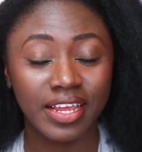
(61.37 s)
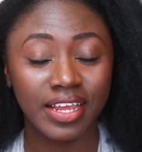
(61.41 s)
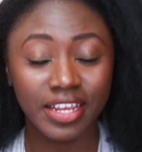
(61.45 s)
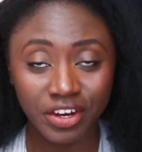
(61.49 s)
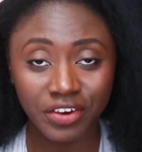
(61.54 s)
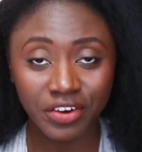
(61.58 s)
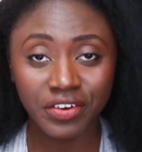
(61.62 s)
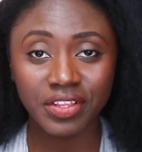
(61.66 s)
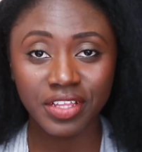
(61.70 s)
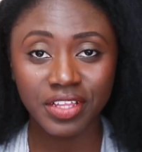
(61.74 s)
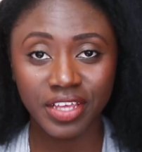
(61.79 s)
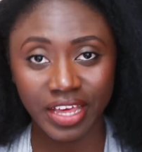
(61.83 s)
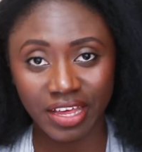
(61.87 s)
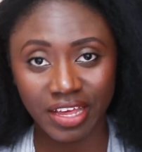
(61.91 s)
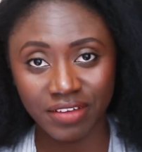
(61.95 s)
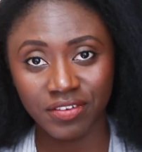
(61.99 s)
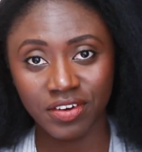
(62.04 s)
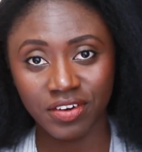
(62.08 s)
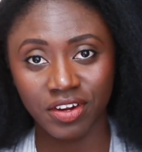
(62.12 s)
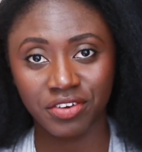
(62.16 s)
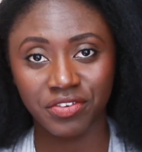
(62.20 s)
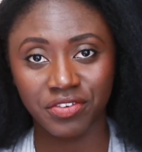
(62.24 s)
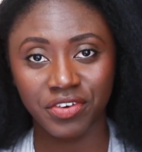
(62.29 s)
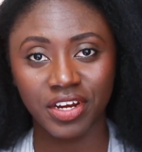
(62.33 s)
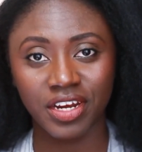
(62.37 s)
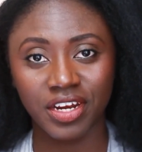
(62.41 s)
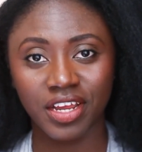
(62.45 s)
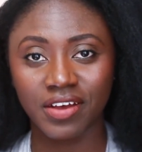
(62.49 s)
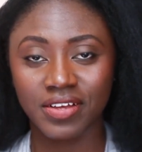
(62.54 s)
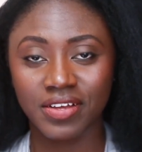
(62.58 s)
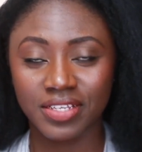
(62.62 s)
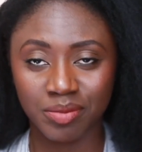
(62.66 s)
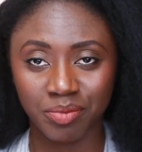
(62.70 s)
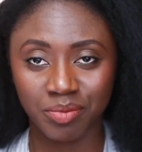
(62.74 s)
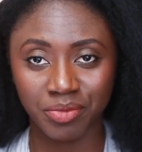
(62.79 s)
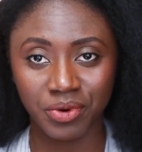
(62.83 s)
I currently have it on right
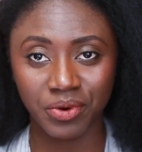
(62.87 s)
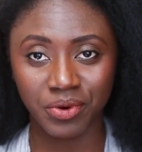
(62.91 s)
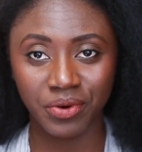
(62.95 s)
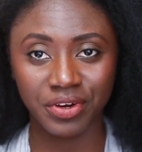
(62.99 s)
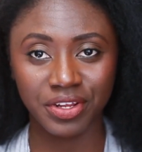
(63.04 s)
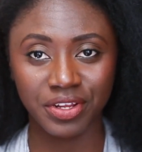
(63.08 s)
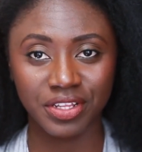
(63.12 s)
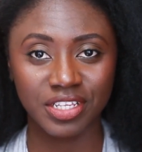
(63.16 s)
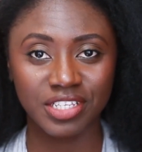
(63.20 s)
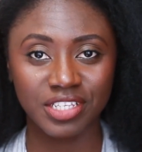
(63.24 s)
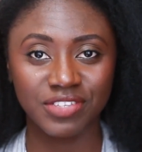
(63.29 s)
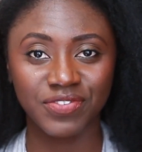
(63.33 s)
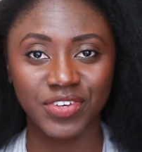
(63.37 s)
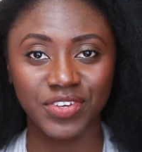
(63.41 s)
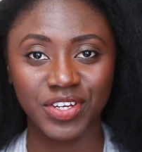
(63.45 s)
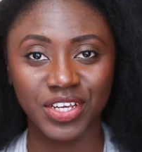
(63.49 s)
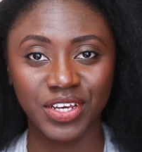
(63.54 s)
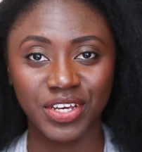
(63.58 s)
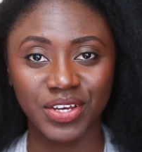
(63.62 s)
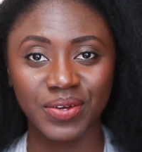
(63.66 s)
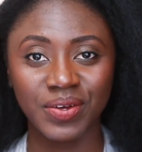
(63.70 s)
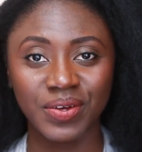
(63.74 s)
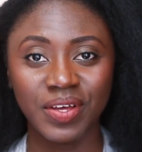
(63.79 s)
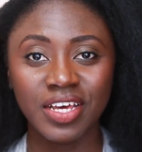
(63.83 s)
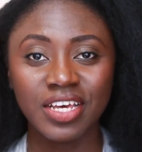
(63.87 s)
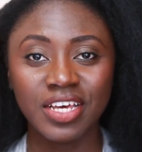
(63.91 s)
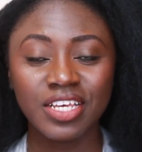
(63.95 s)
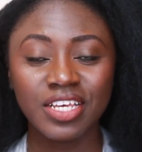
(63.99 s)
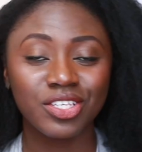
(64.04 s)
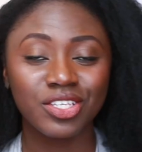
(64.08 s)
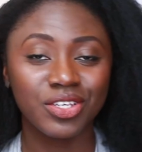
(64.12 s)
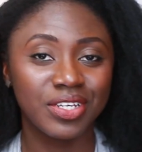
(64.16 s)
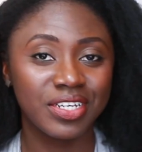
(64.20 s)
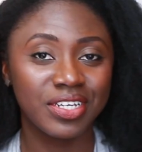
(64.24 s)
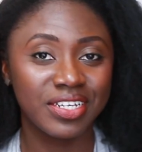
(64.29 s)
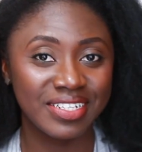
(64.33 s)
now as I'm recording this video,
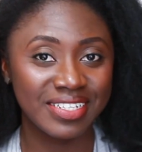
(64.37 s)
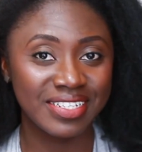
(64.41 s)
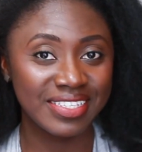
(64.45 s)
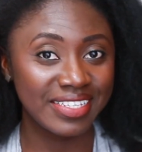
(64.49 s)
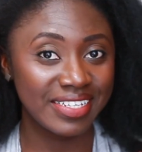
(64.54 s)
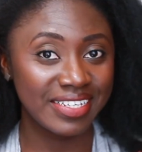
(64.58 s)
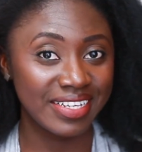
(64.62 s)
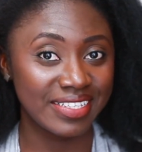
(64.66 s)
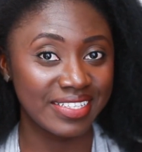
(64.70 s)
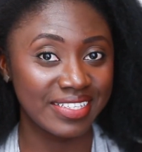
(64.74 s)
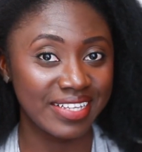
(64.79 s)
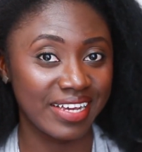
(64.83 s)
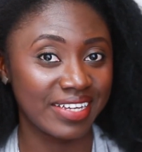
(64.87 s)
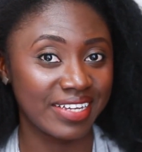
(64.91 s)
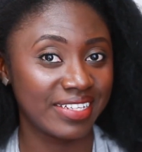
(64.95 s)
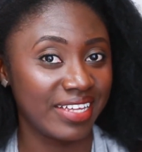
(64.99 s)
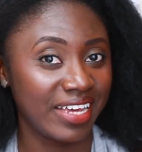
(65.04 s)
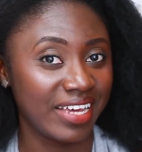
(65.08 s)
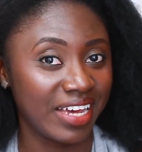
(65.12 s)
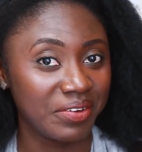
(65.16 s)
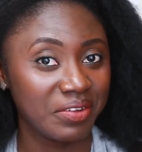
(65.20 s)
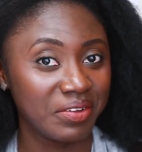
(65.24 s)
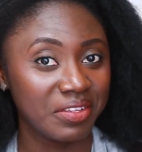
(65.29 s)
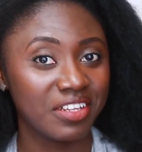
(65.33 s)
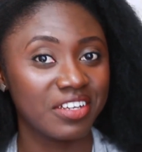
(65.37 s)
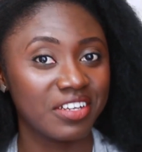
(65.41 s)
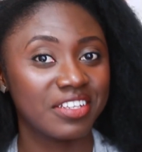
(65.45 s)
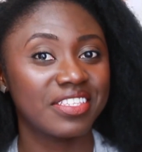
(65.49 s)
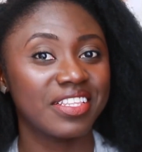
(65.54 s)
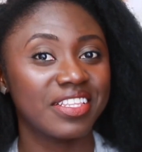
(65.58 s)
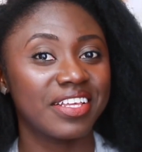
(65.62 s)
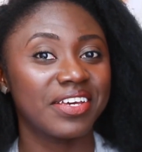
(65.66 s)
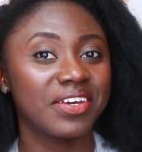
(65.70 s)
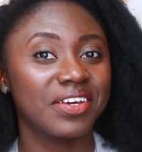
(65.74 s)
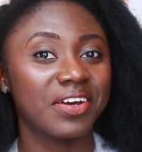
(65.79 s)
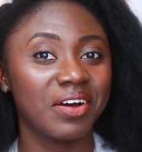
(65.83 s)
so you can see exactly how it
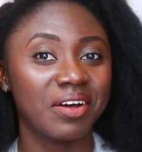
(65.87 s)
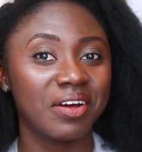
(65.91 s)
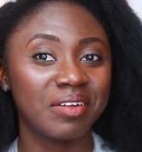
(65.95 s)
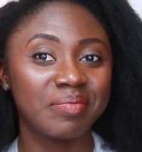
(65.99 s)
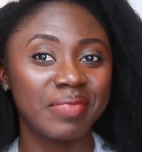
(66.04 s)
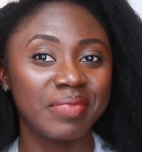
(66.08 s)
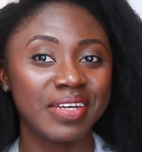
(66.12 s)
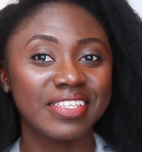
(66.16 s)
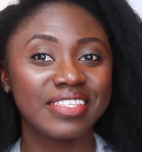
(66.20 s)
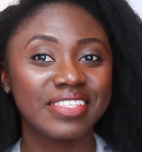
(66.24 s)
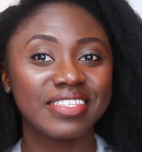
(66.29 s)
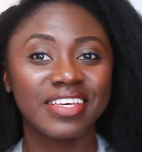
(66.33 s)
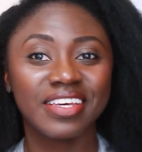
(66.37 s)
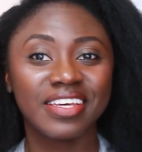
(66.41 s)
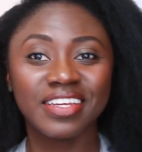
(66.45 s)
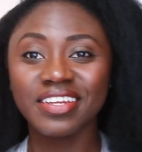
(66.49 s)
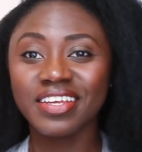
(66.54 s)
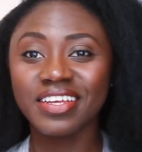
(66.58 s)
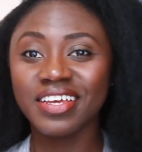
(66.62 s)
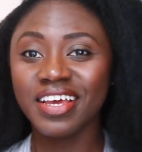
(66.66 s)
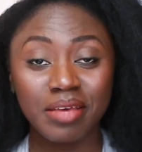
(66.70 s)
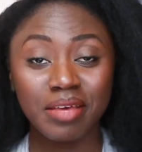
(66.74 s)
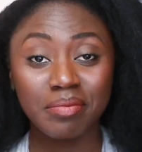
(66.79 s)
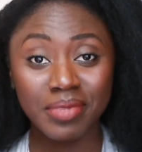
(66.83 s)
looks like on my skin.